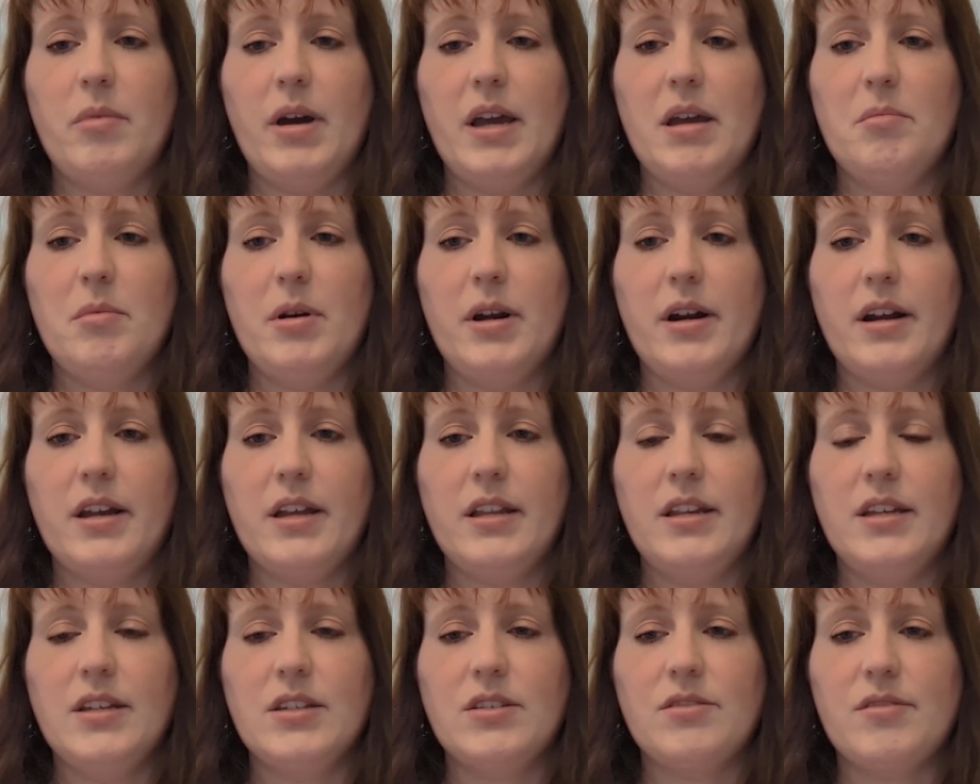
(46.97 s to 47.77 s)
my
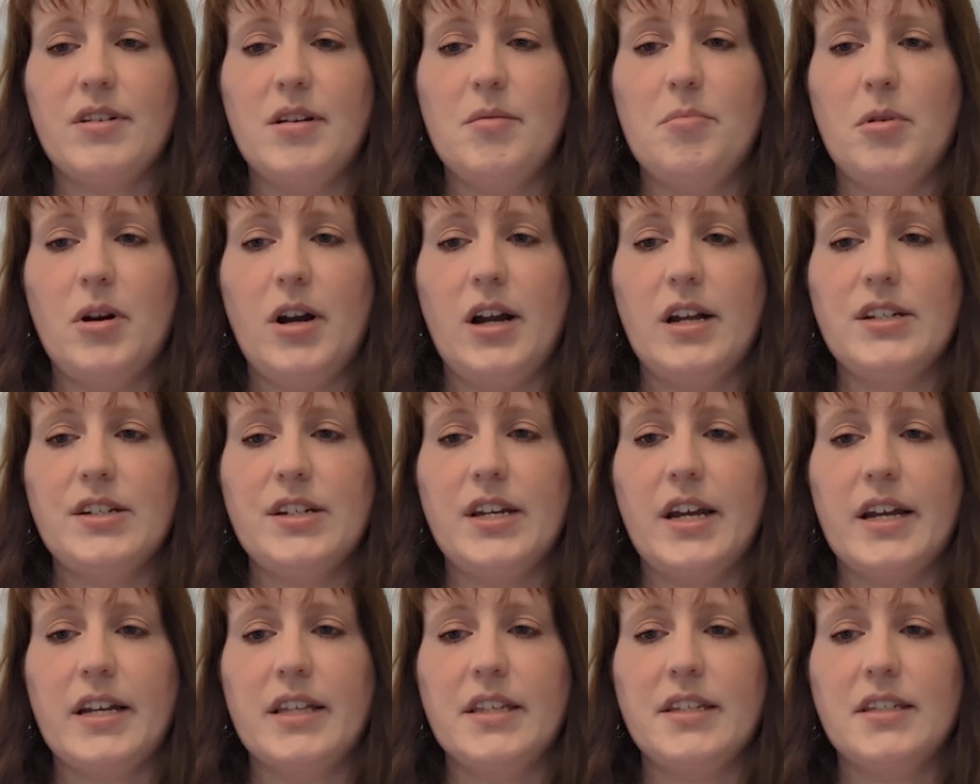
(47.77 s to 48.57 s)
American History
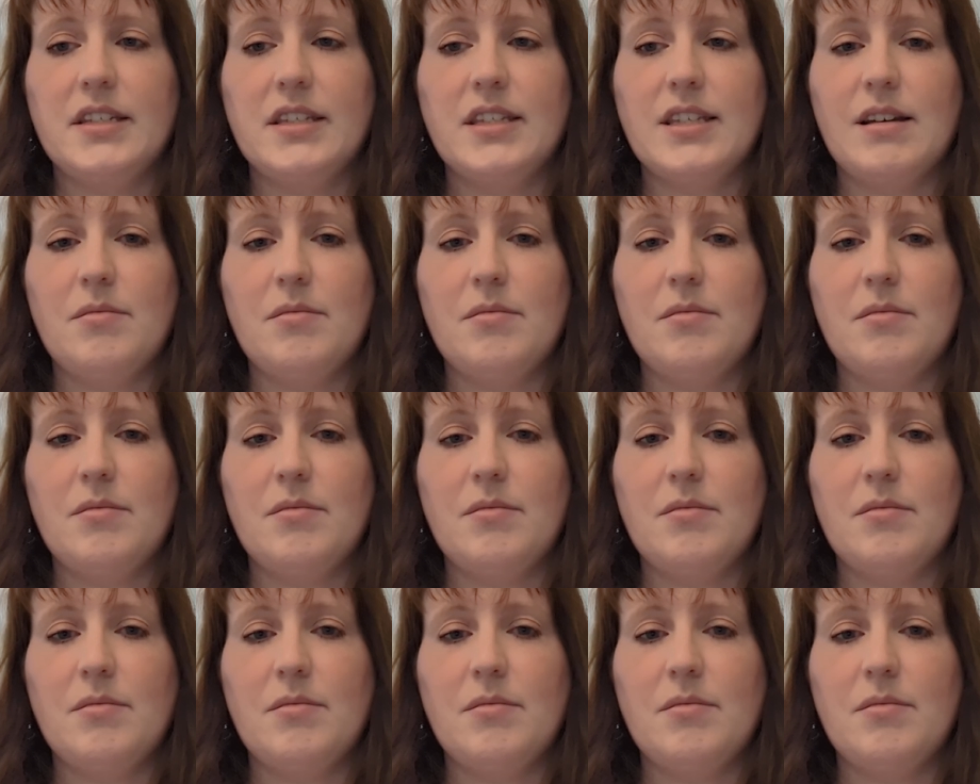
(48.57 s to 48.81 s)
Project,